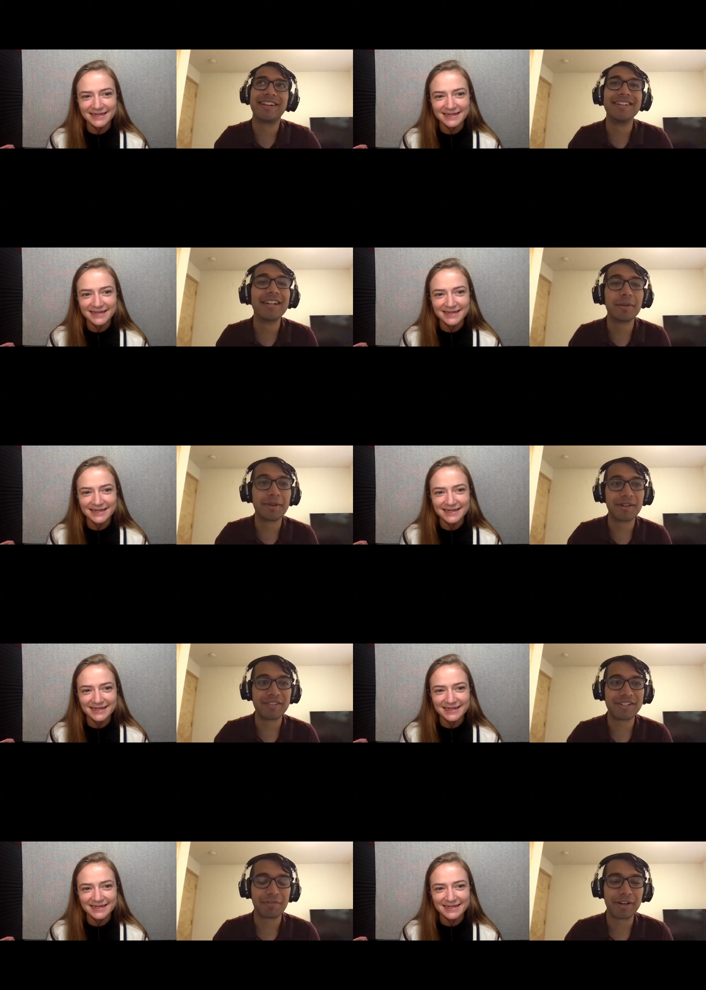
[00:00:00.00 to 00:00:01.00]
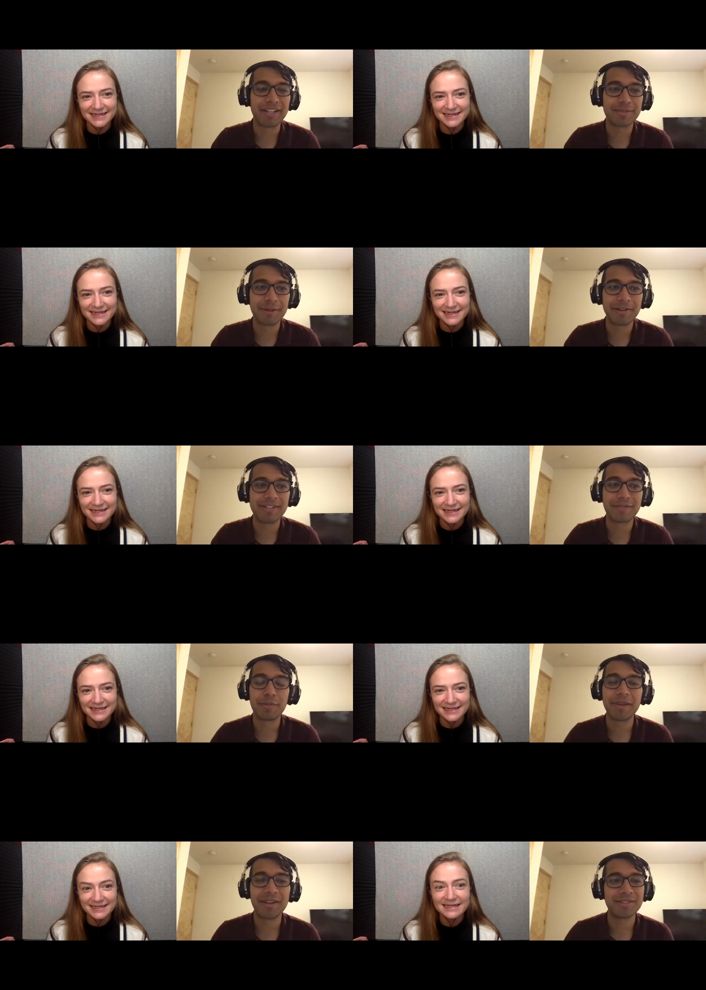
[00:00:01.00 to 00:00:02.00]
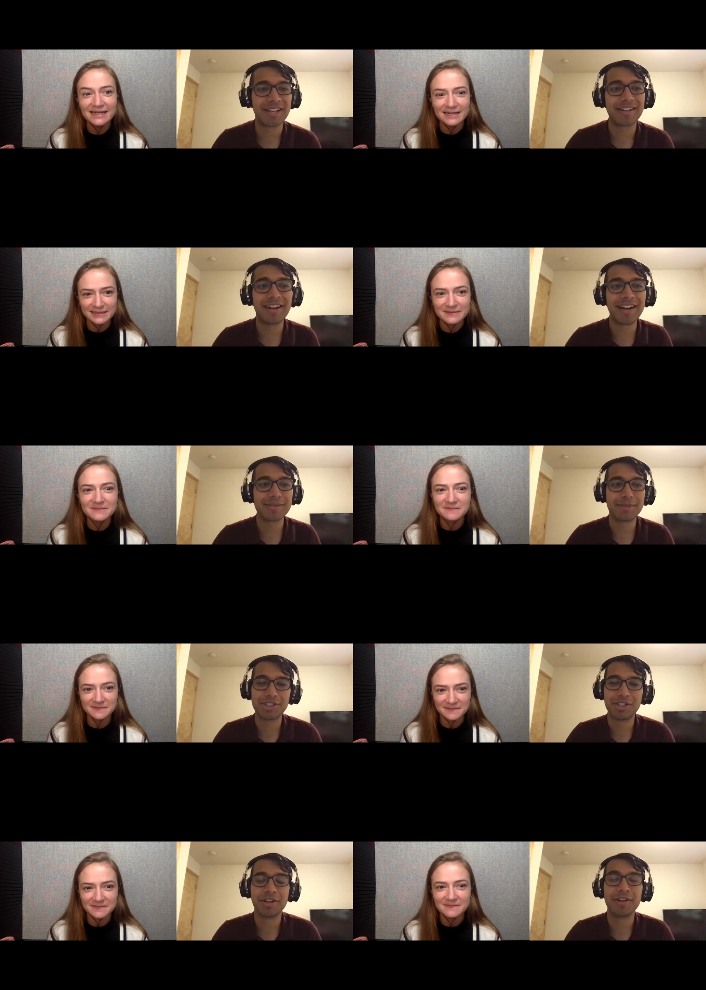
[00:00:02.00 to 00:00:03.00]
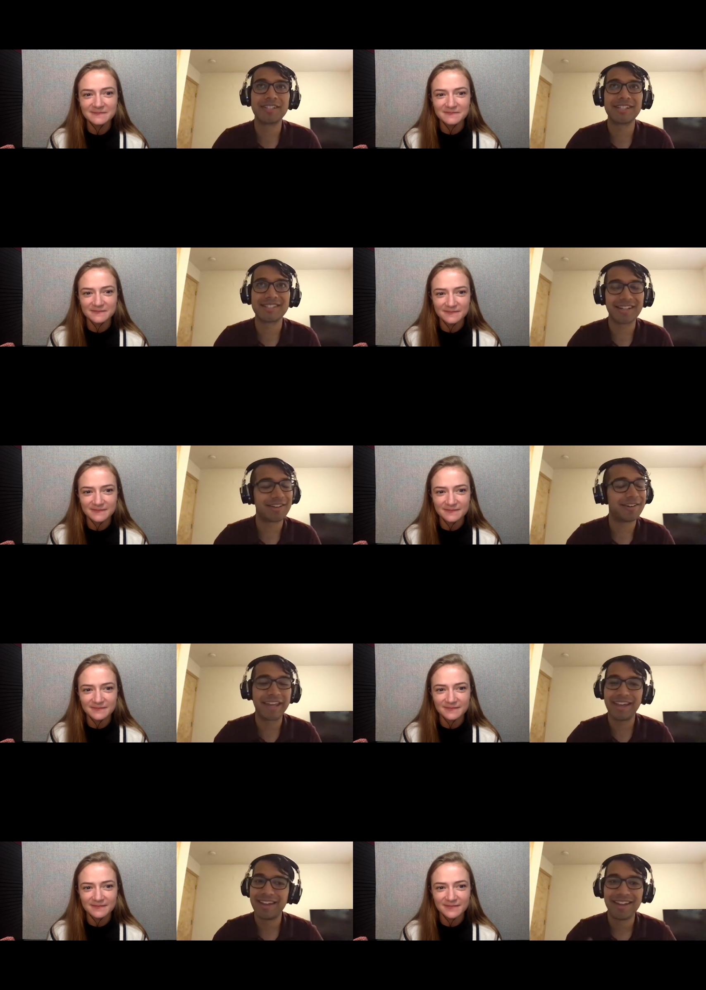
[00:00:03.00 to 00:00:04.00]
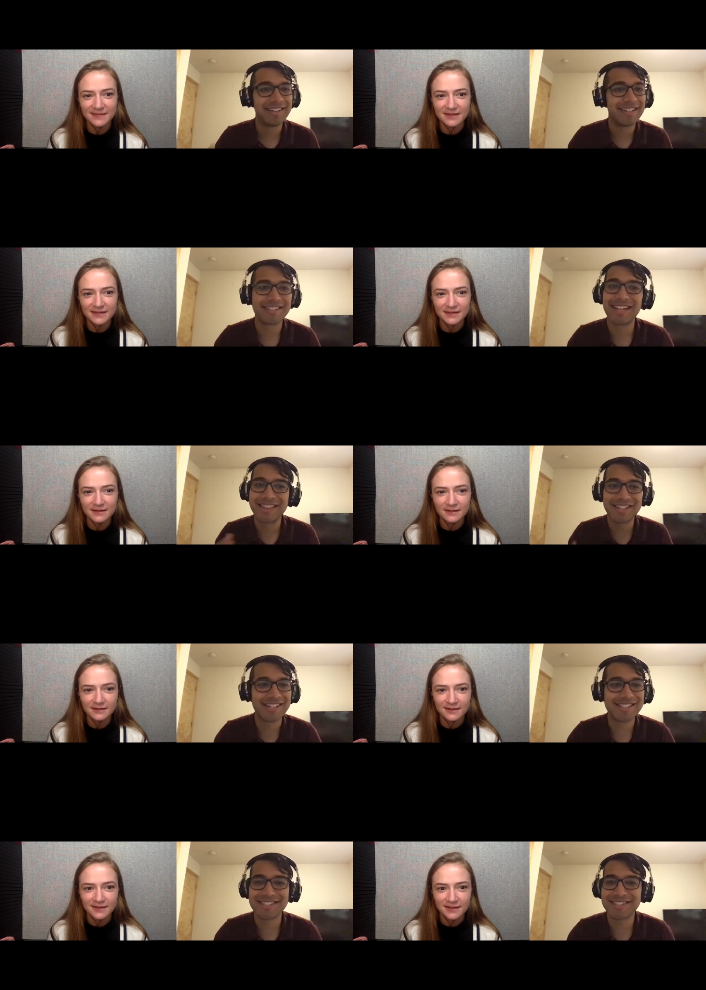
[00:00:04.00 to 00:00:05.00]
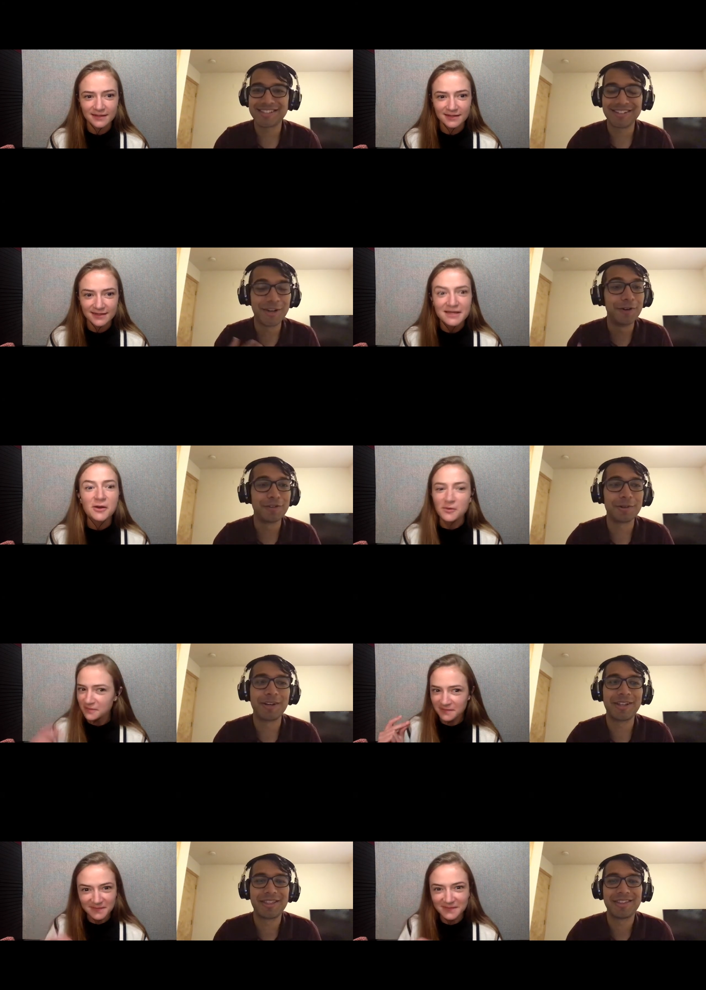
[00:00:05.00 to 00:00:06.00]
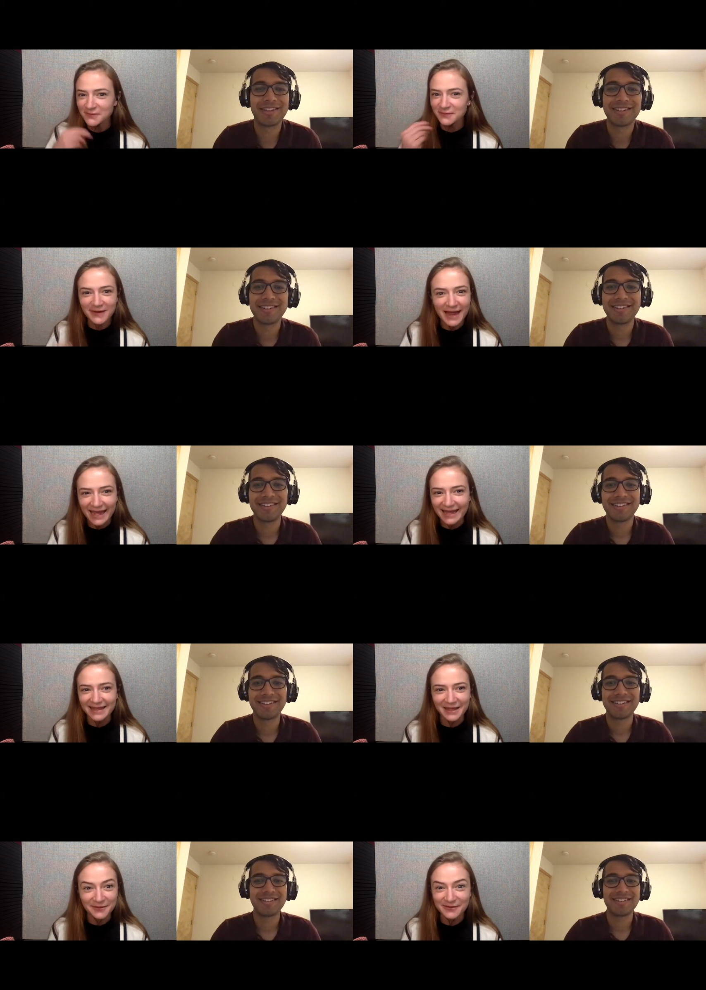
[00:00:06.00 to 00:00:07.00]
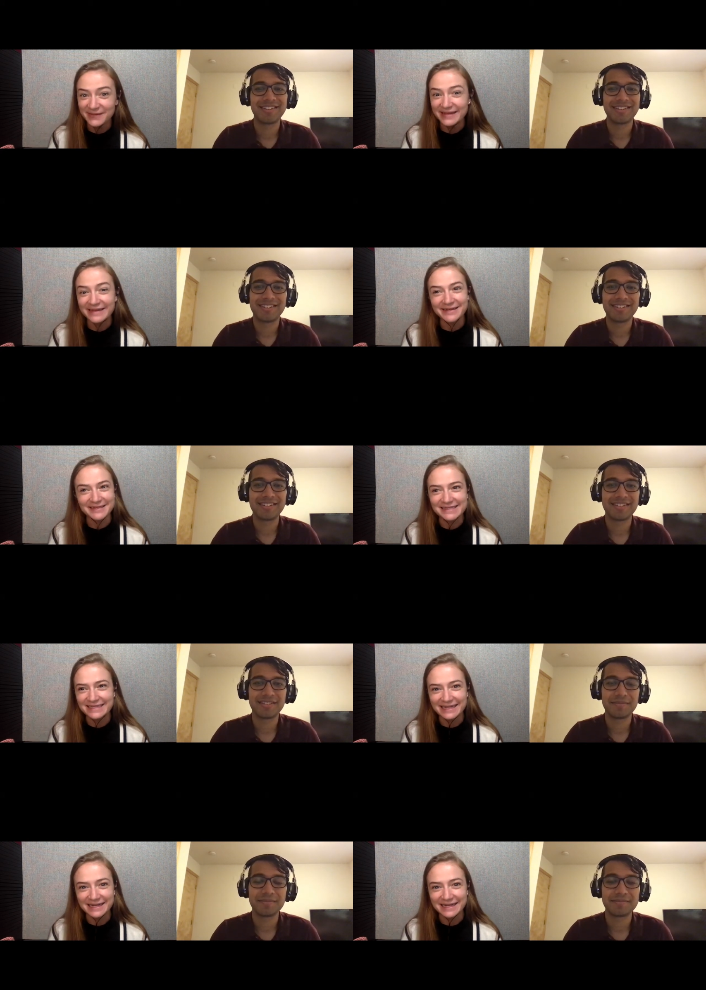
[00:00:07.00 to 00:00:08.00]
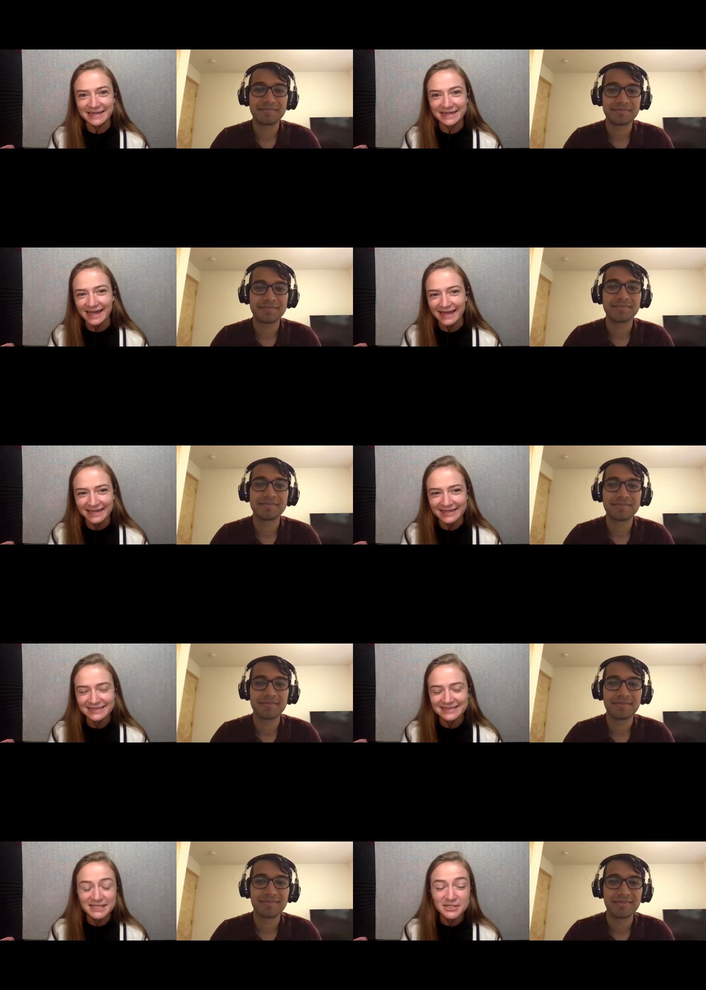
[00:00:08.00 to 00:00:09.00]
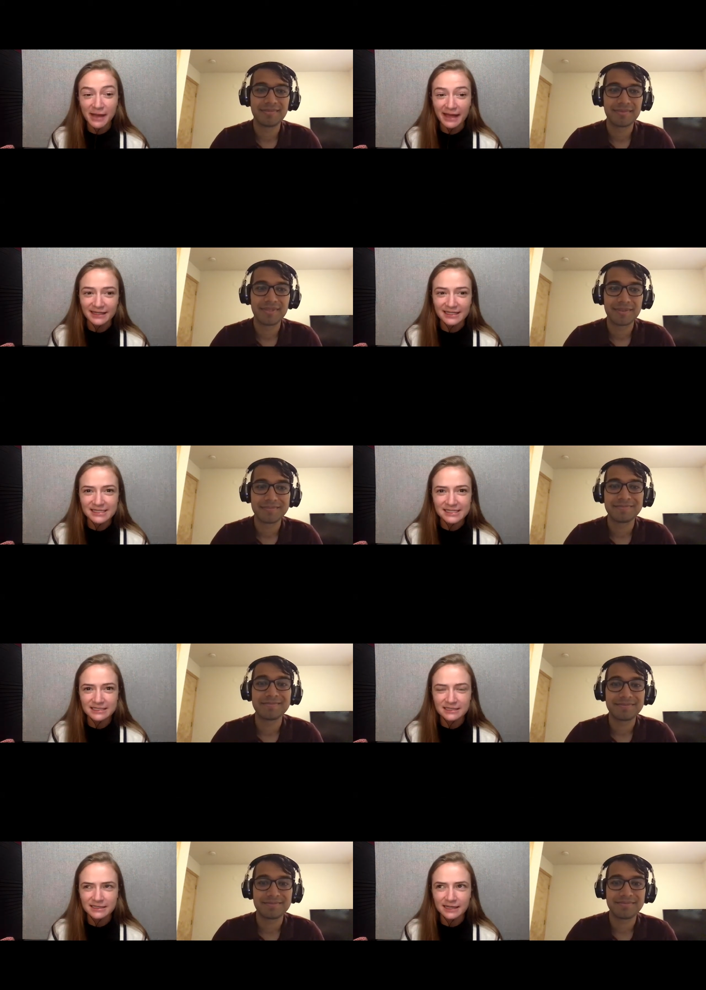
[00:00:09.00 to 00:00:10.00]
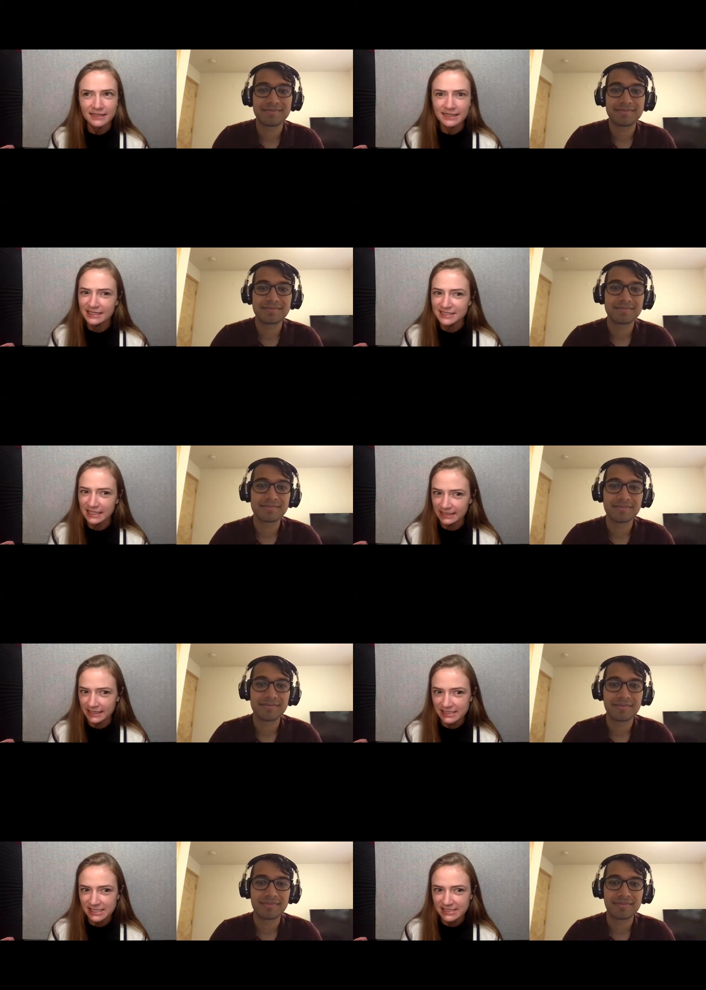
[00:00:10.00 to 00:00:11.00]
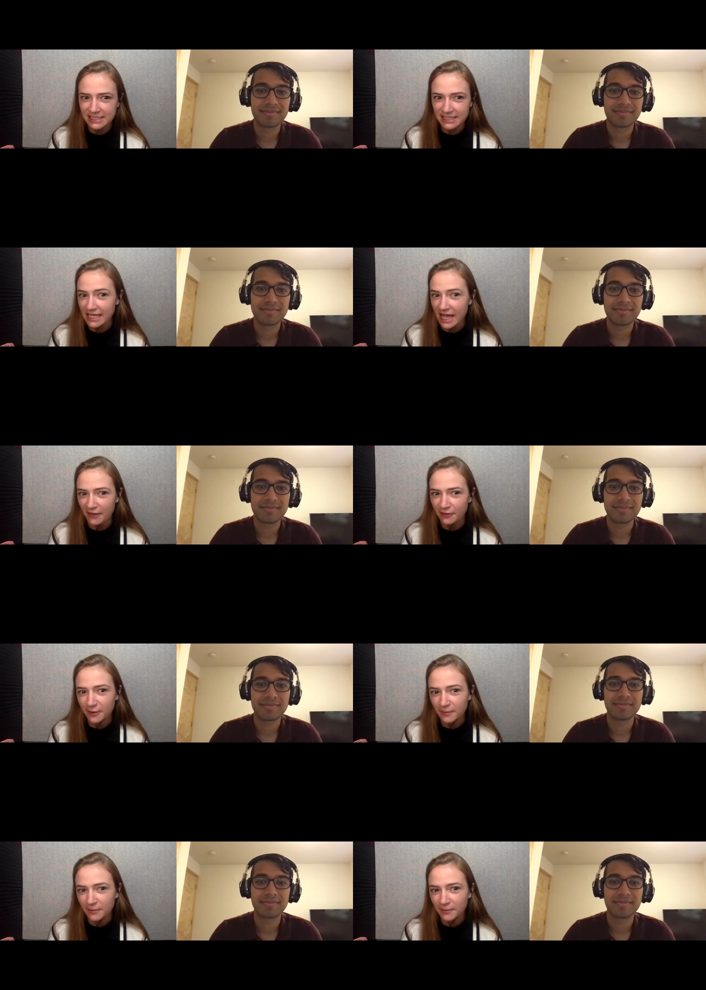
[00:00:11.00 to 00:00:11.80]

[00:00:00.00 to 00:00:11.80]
Speaker 1: a little bit of a different experience for me. It was like not as much nerves as like okay, let's get this over with.
Speaker 2: Right. Like we've been here sitting all day. Did you at least get to listen to the other